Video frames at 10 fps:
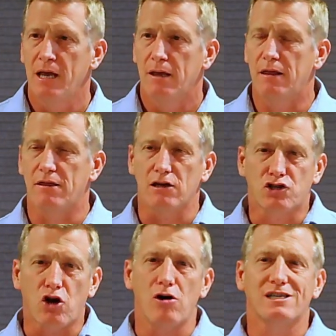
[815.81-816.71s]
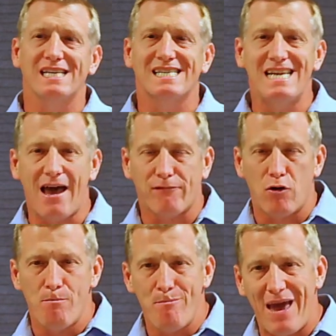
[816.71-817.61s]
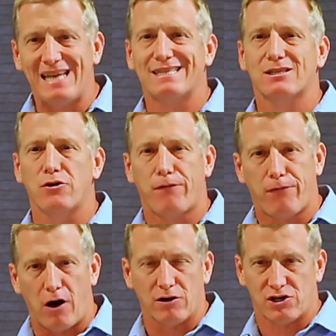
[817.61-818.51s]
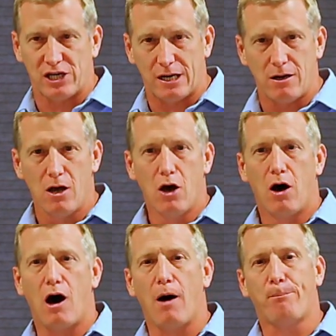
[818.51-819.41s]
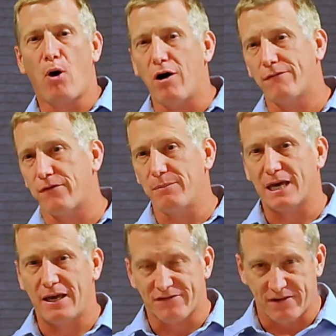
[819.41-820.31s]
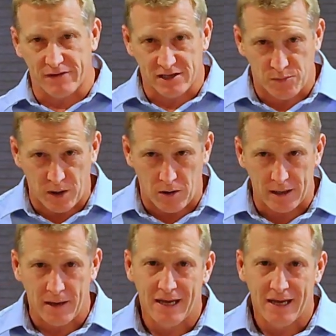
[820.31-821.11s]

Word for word: That the church is never meant to function apart from the gifts of the Spirit.